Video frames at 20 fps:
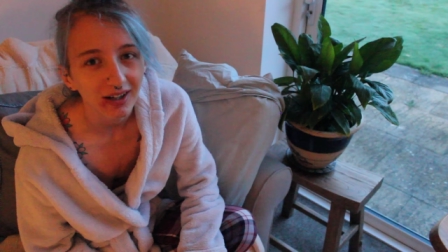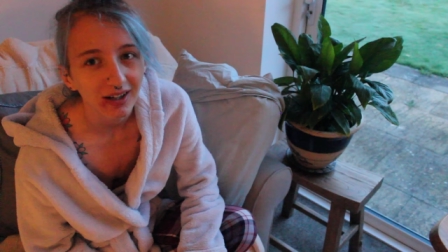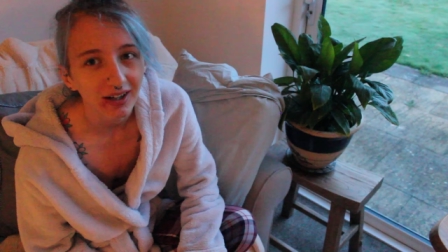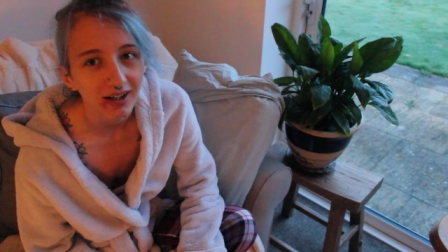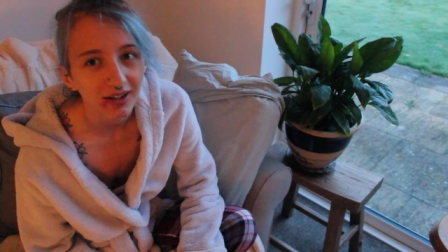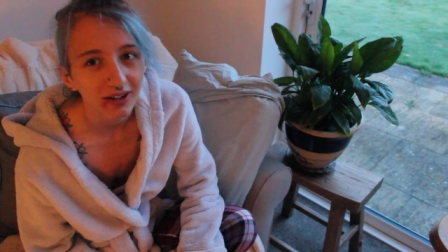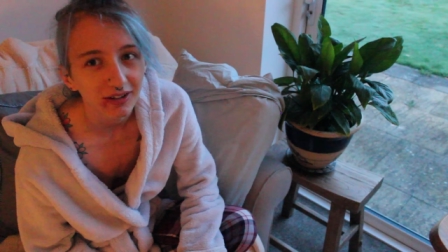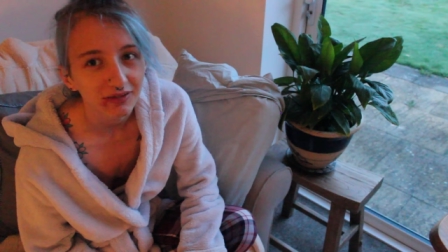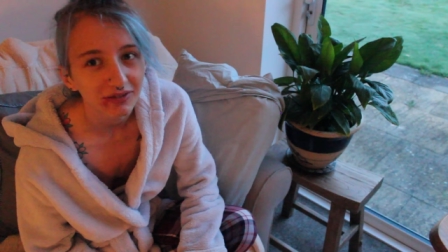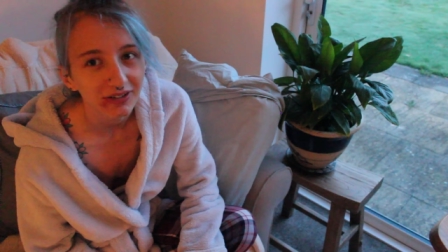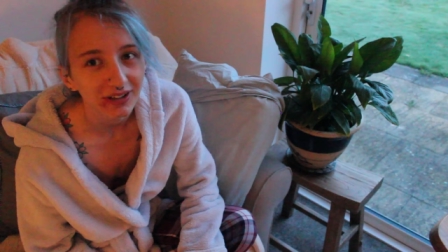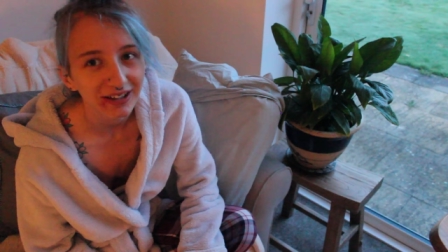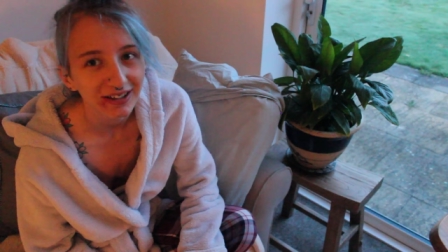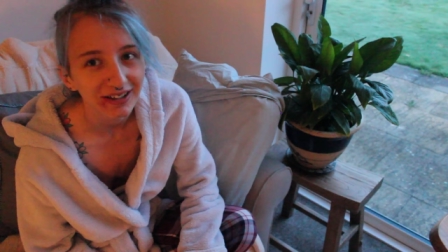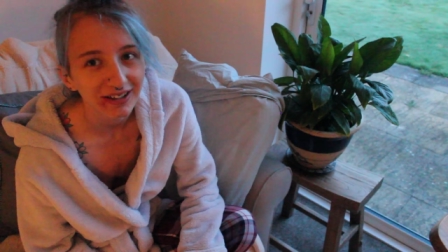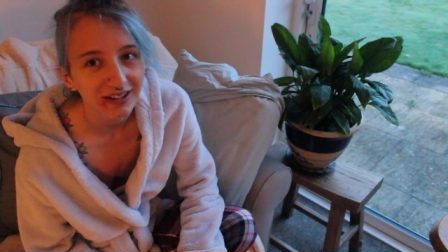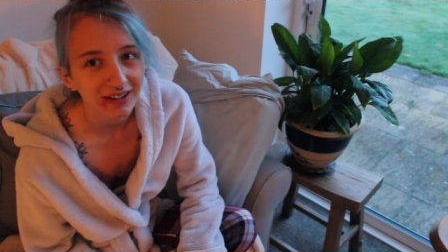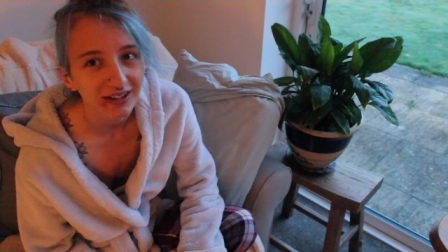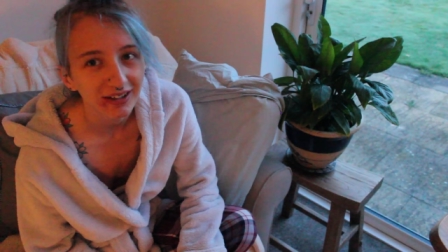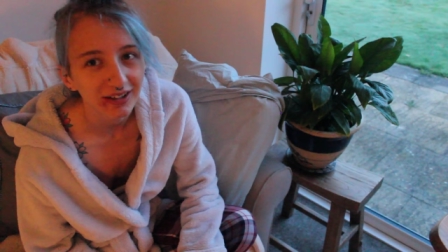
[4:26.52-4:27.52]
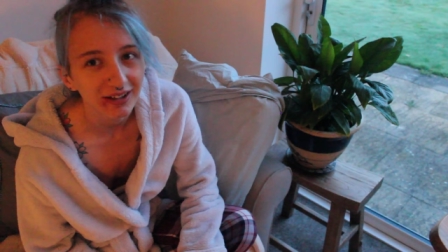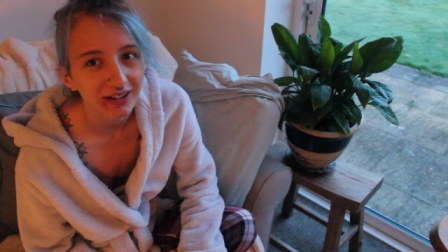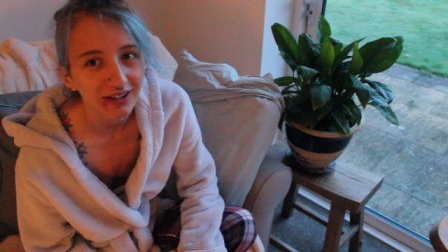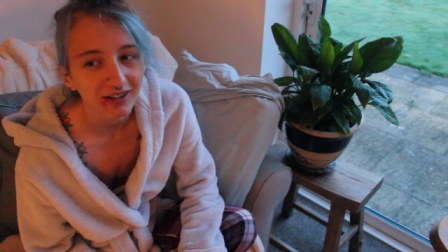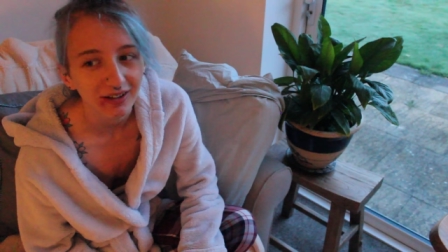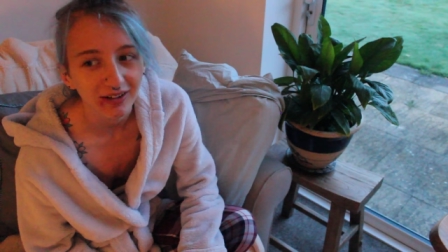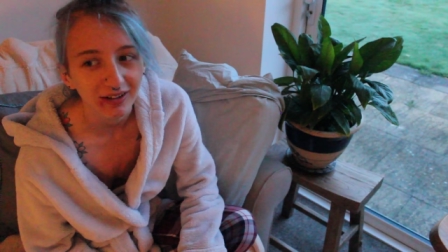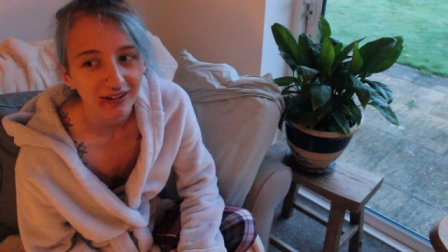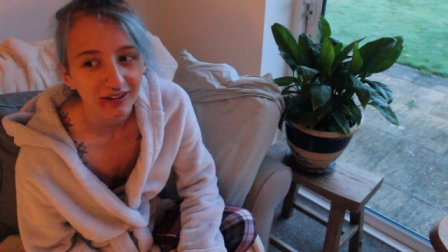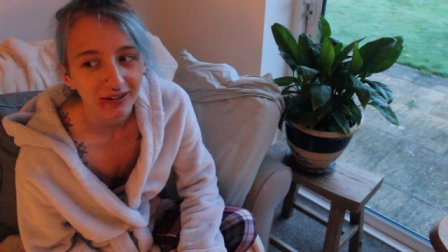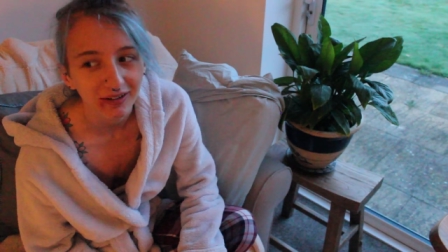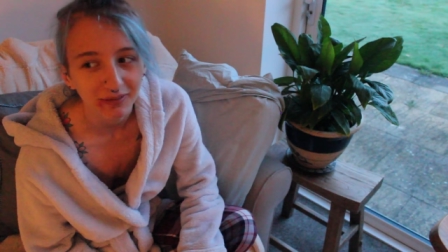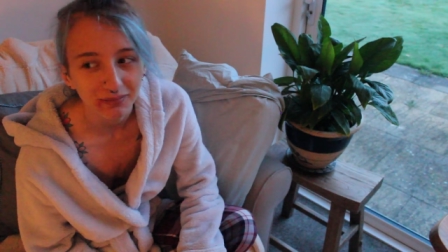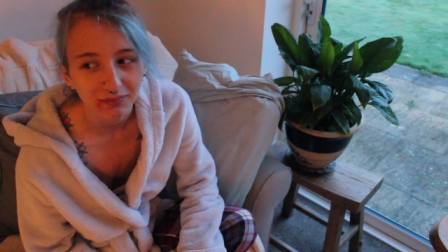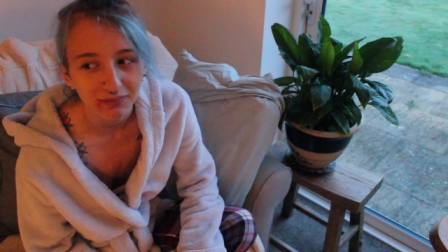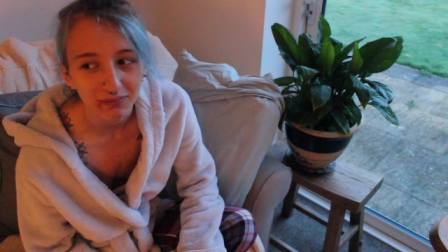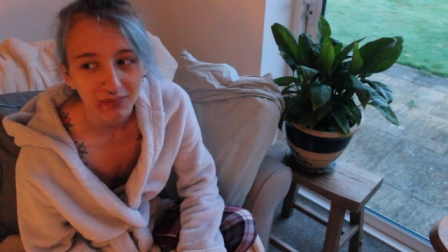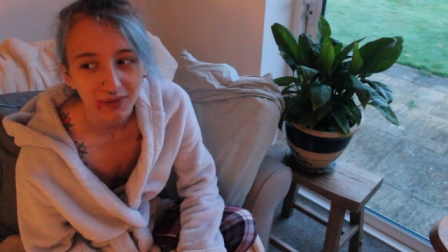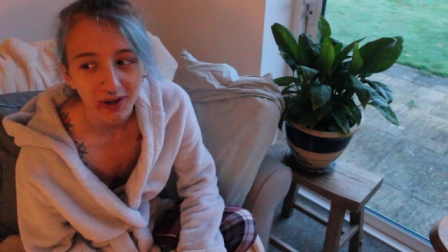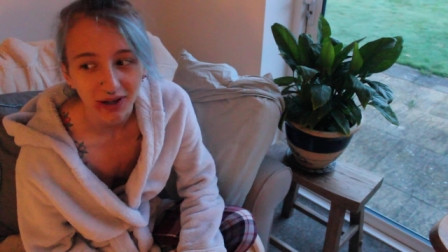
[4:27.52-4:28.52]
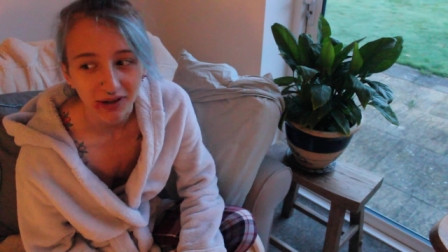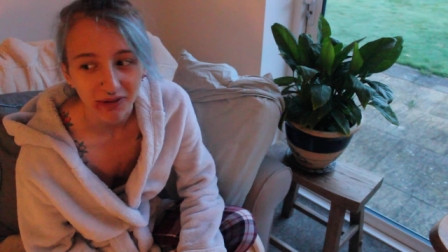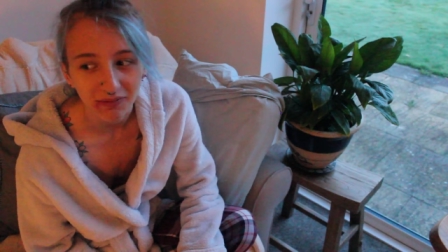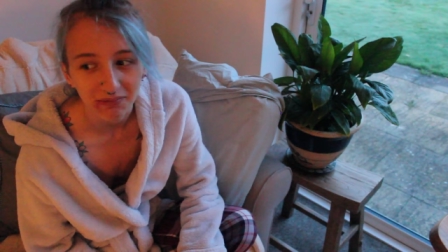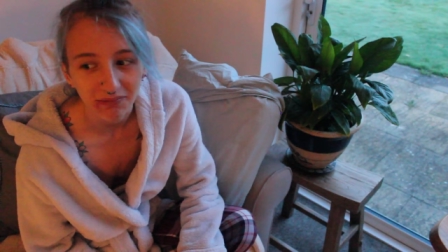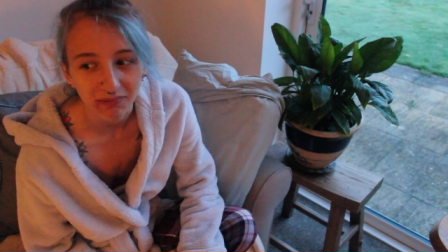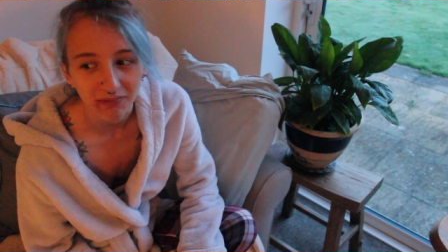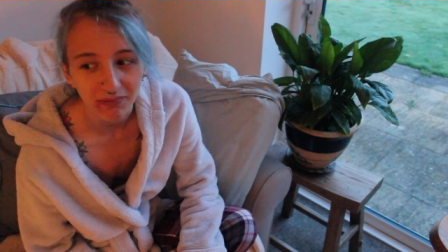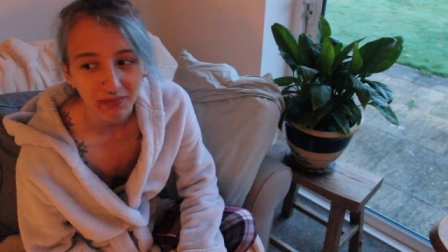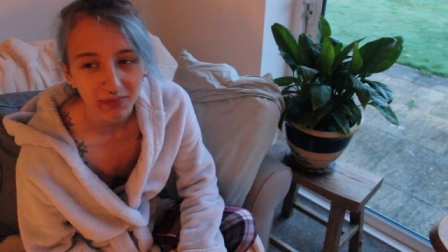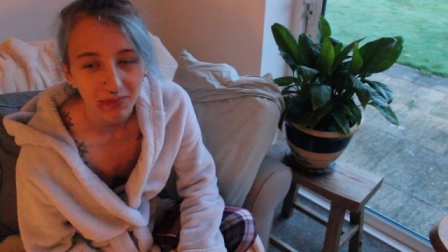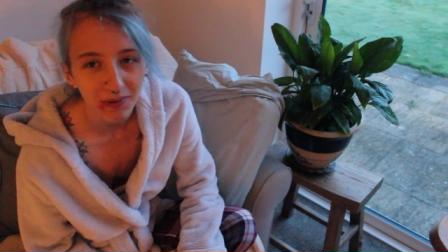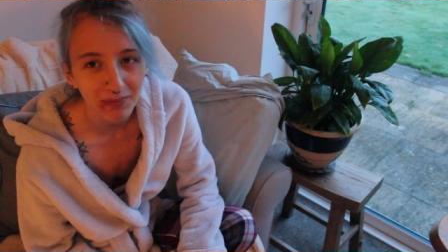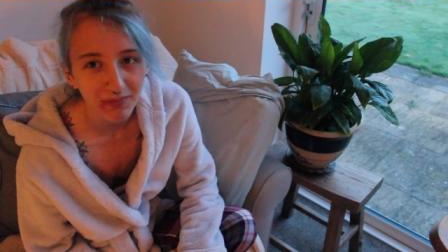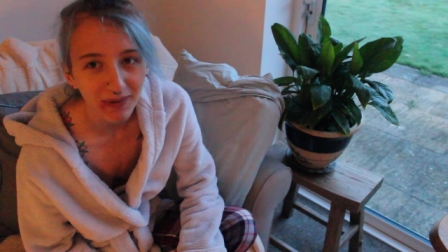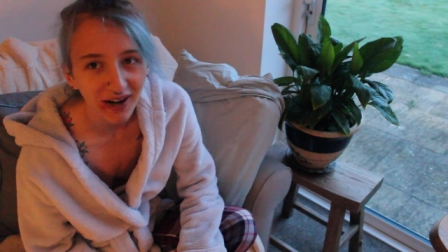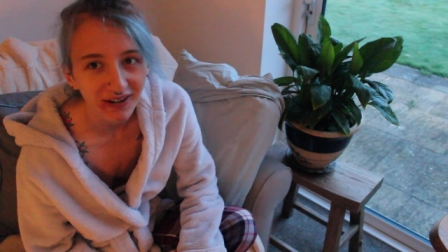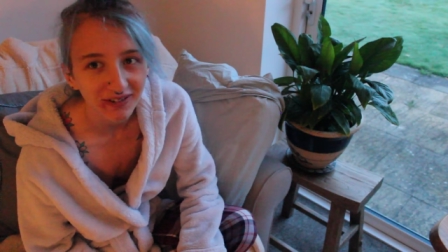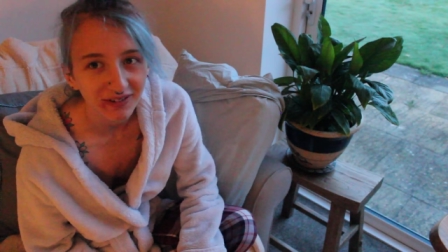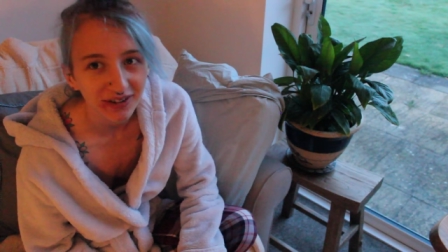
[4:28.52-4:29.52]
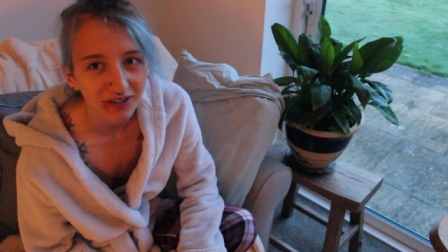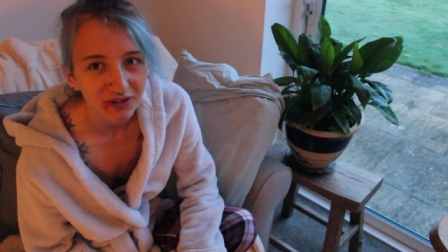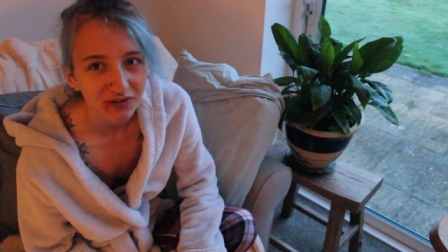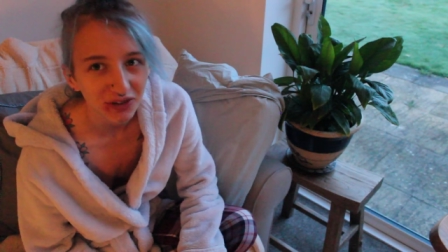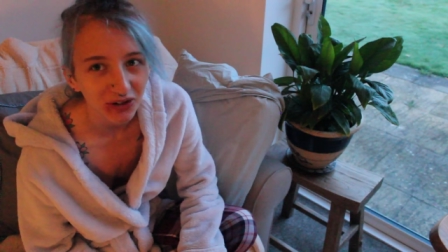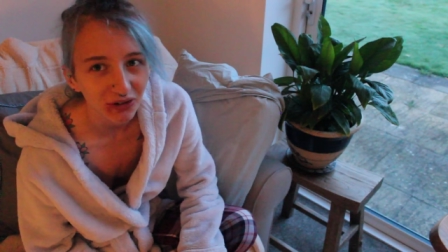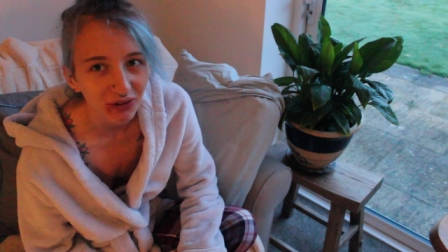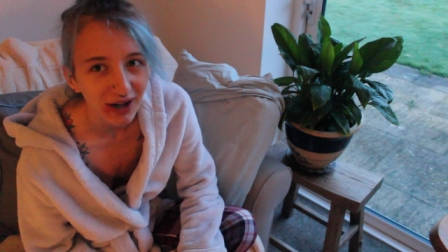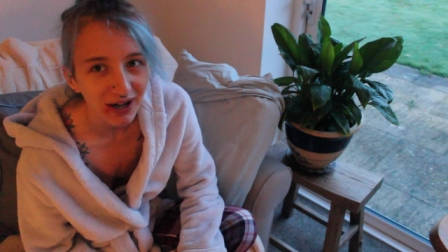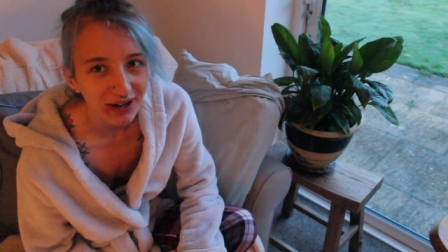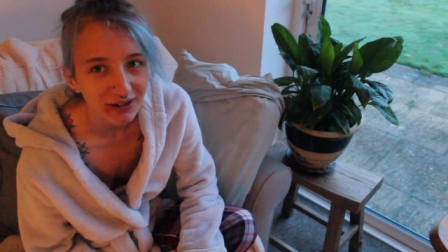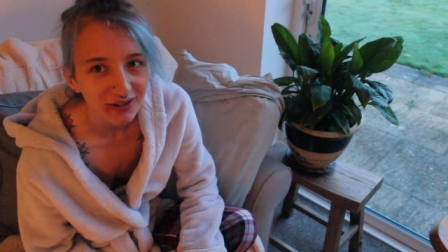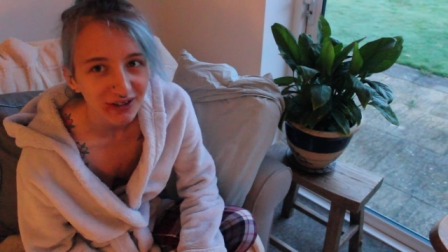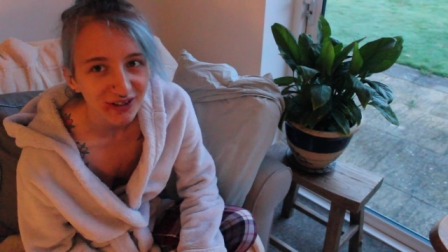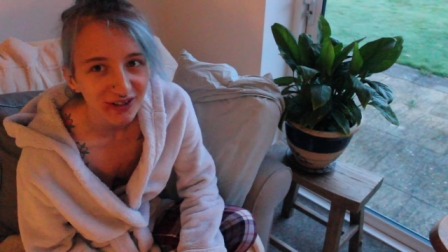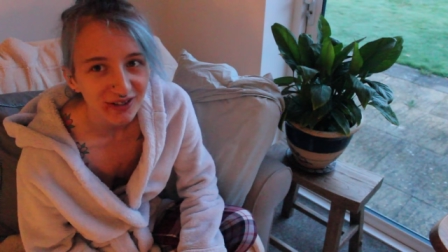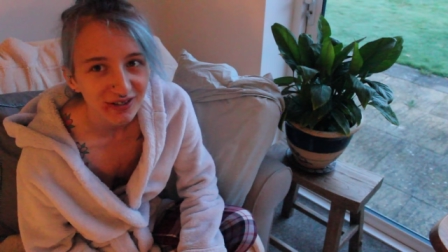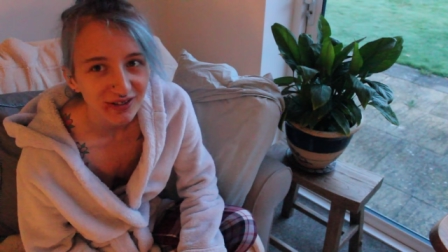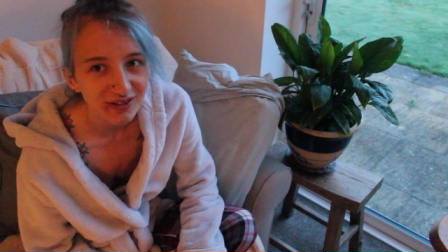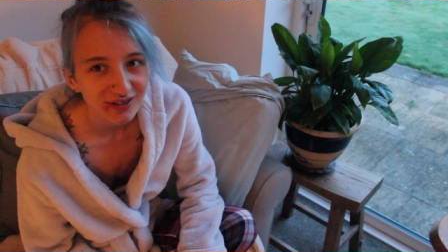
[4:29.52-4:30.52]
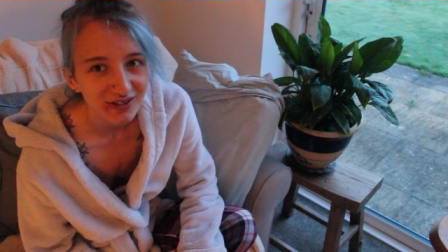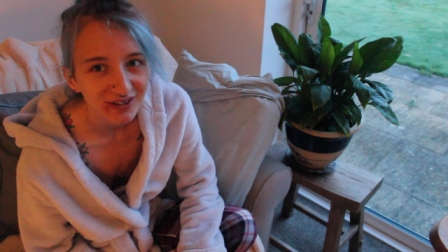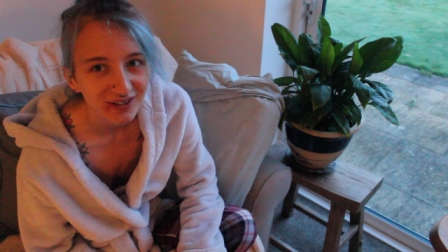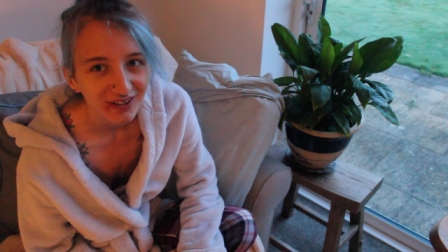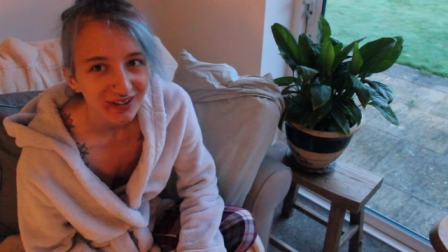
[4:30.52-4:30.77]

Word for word: hopefully it'll um, be better in a few hours.